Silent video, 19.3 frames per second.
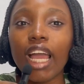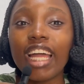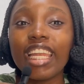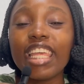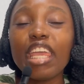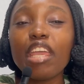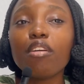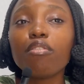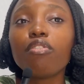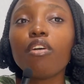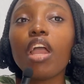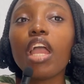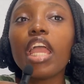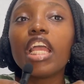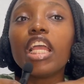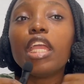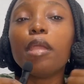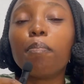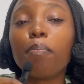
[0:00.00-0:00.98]
And if
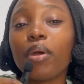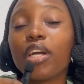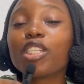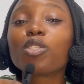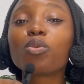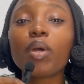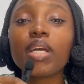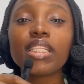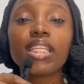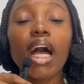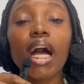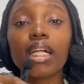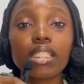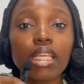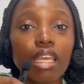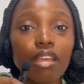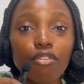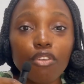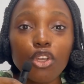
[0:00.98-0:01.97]
he persuades her
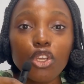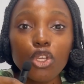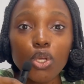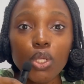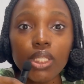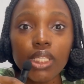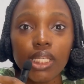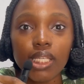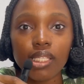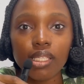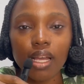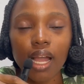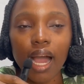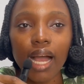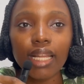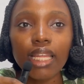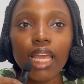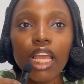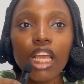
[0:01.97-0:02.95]
to even use his
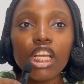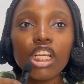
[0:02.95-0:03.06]
card,